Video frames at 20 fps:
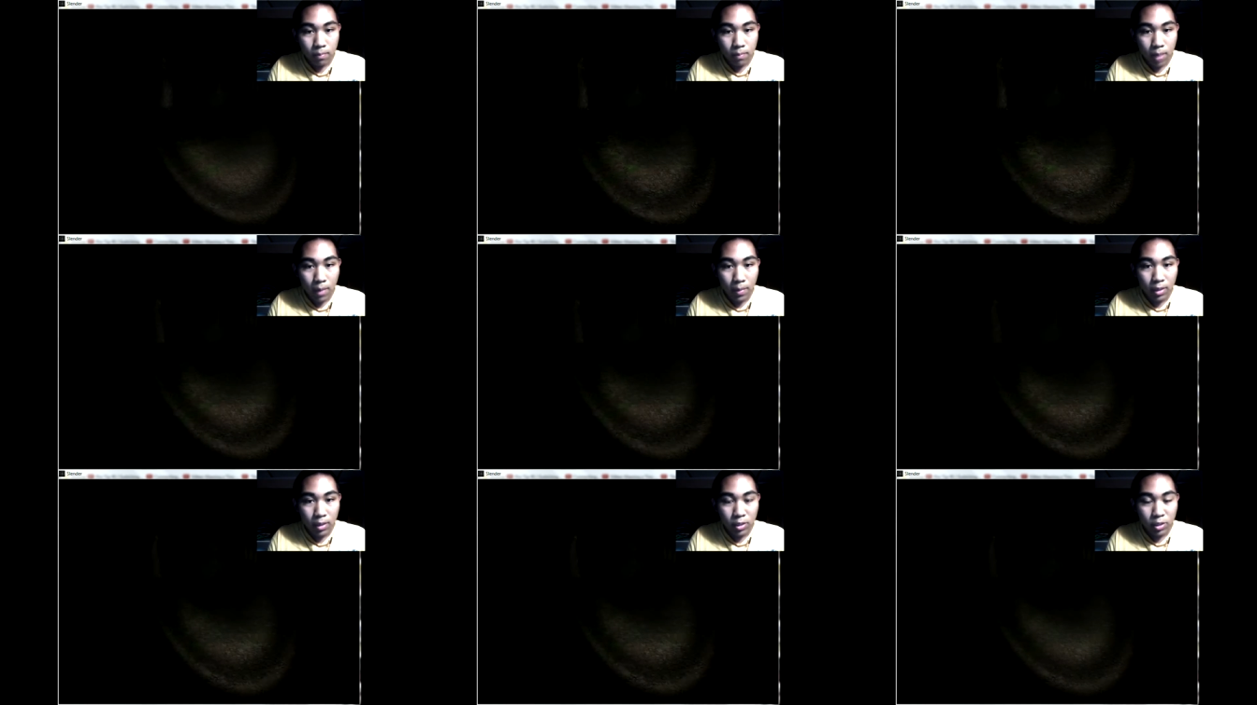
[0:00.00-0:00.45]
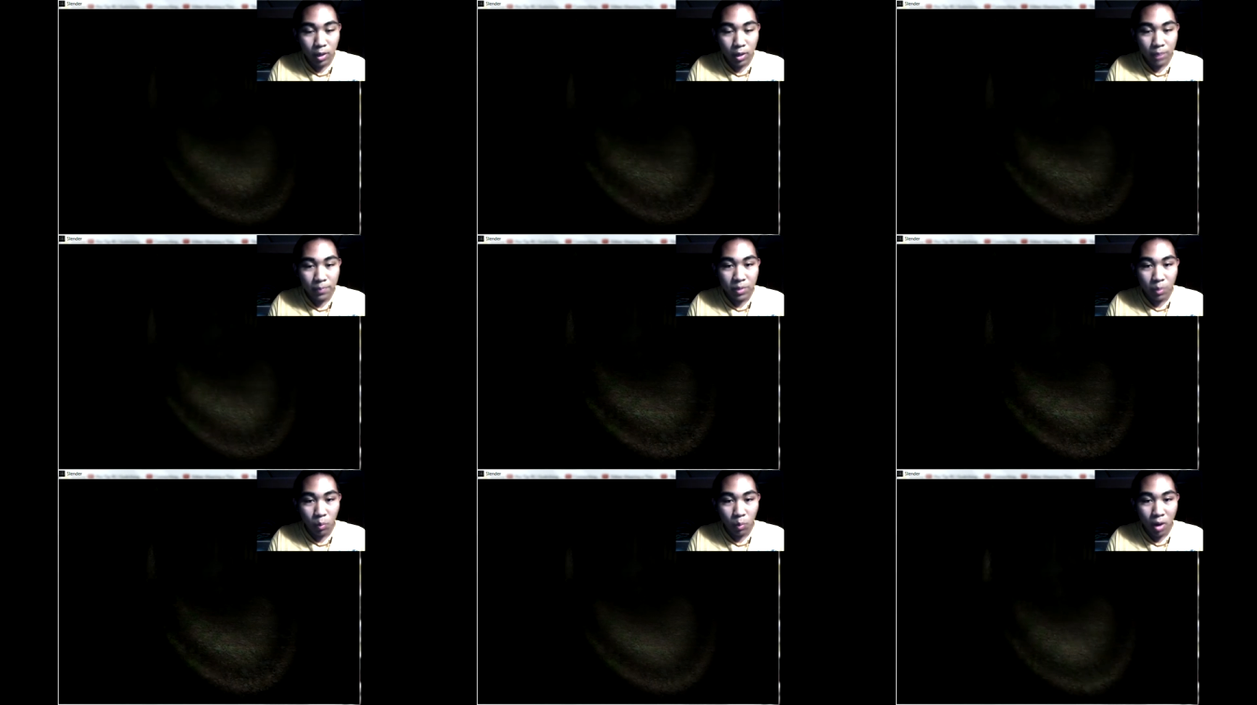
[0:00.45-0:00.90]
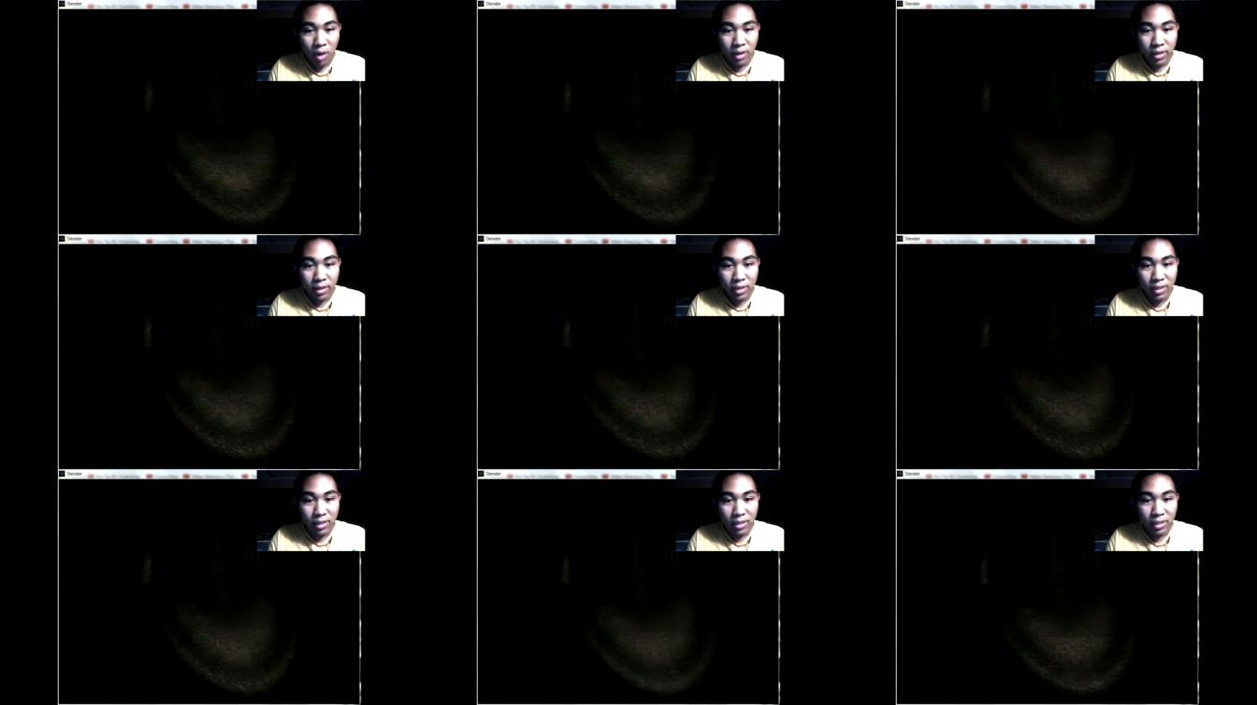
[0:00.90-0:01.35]
Maybe you dropped your
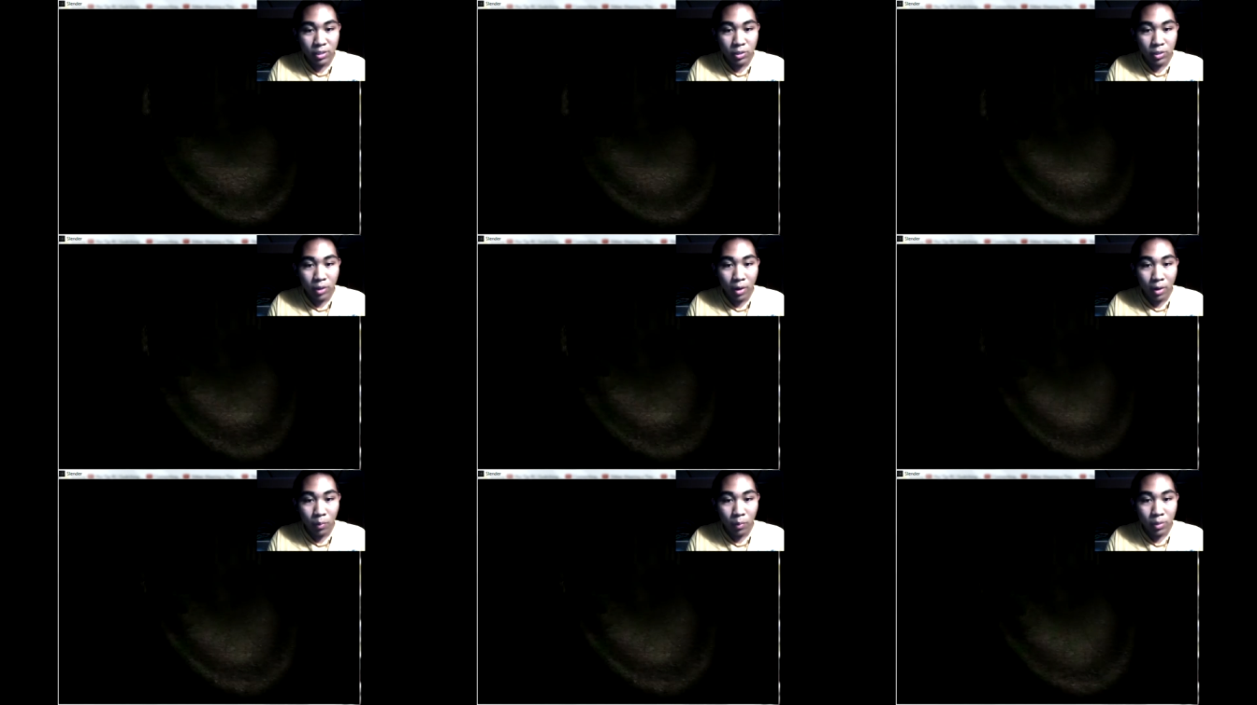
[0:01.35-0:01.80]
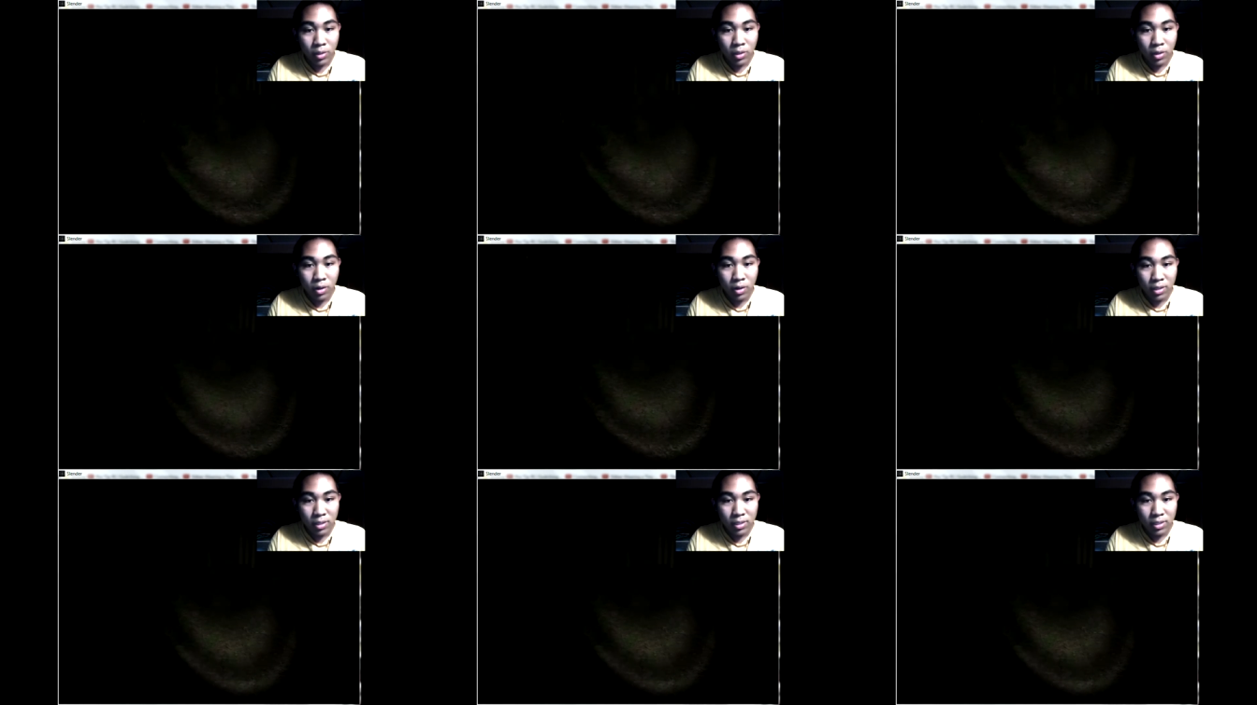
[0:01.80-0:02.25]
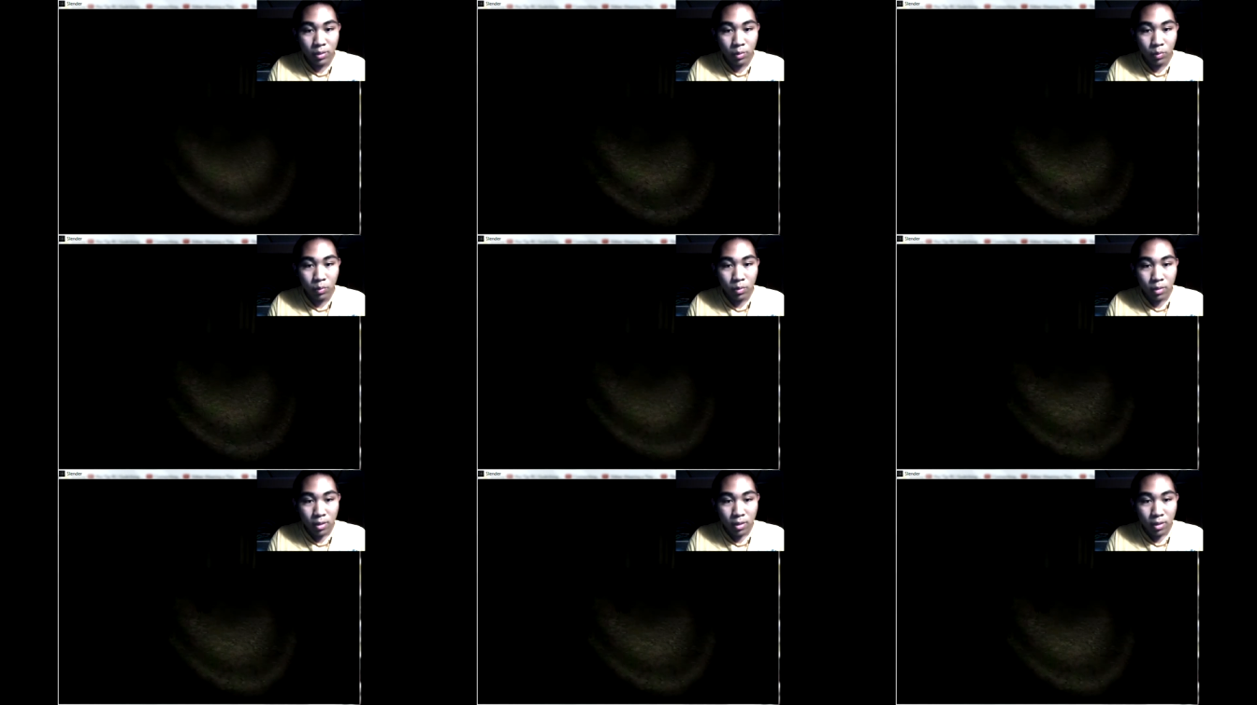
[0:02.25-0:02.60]
wallet and he's trying to return it to you.